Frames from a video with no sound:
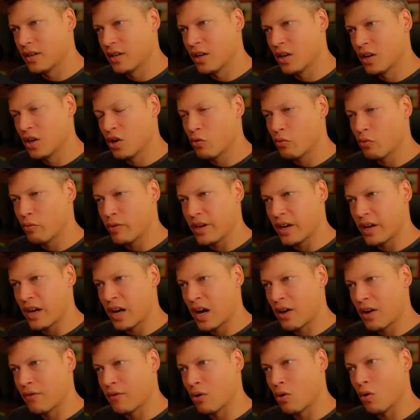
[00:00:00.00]
we
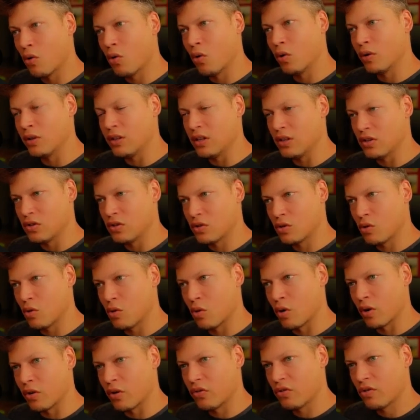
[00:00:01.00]
have all these
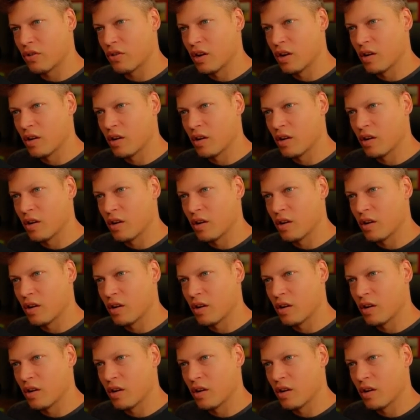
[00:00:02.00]
scores.